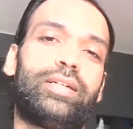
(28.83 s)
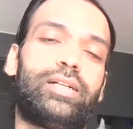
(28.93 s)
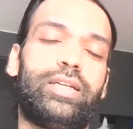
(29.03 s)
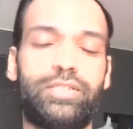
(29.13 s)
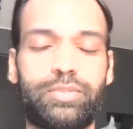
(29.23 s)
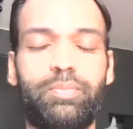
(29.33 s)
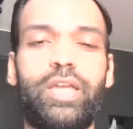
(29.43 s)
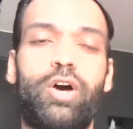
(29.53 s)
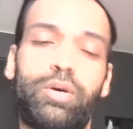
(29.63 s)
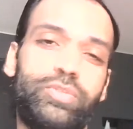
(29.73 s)
Its main
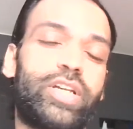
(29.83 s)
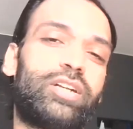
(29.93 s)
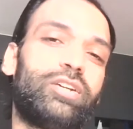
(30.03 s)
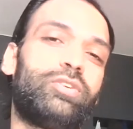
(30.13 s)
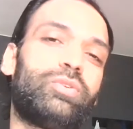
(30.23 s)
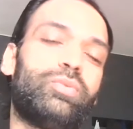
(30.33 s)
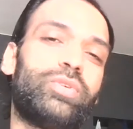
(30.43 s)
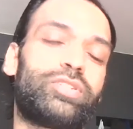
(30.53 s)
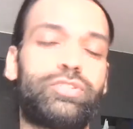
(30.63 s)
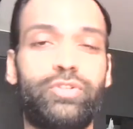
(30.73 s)
objective was
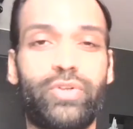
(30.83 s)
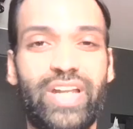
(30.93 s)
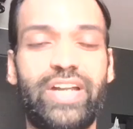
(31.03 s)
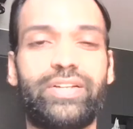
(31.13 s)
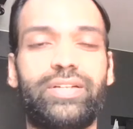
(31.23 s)
to trade